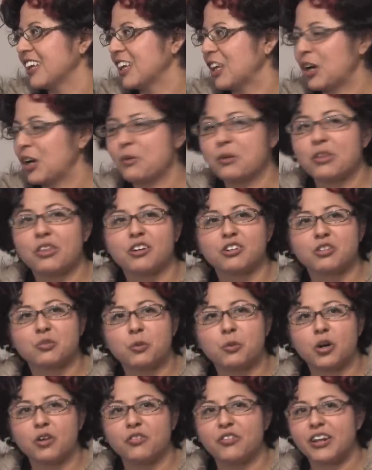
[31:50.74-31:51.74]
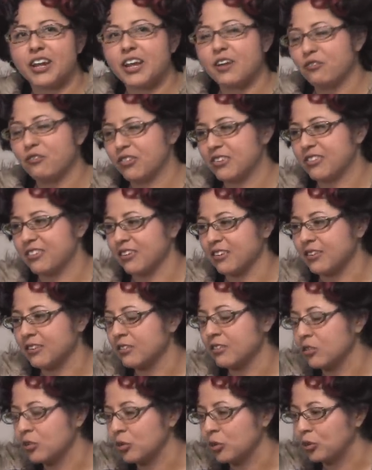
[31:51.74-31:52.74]
You know, I mean, there's more of an
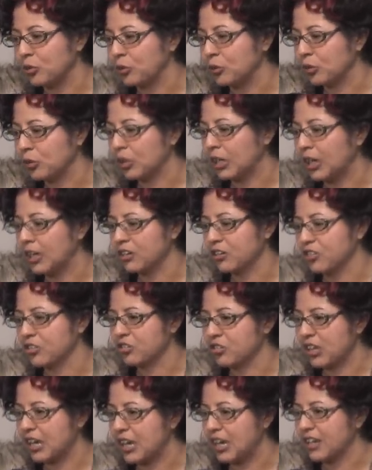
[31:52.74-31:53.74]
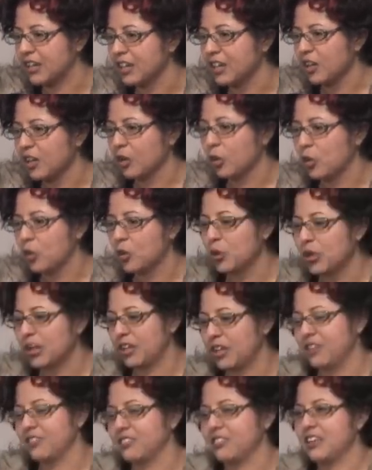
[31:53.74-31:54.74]
emphasis to understand who it
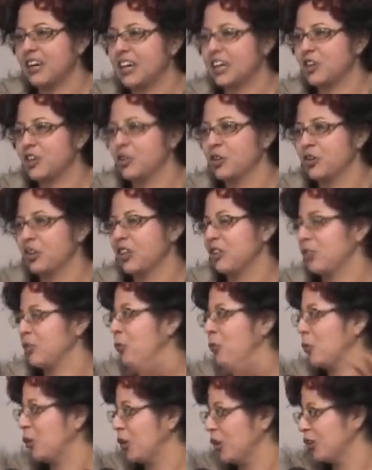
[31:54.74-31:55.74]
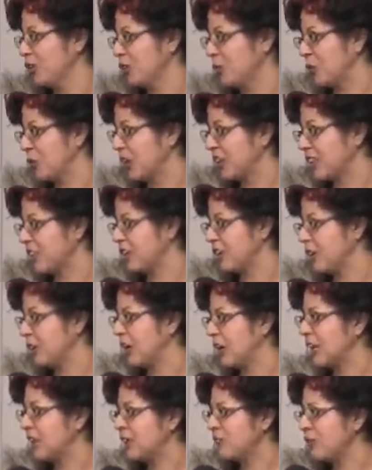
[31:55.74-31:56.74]
is that you're in the world with. You
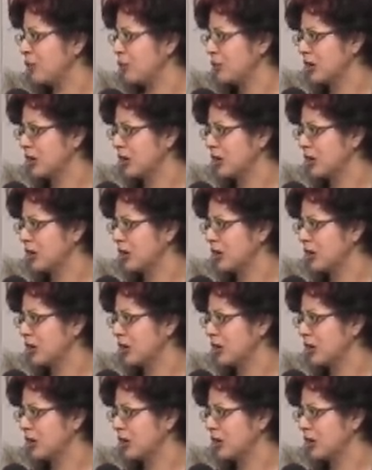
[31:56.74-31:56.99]
know, and even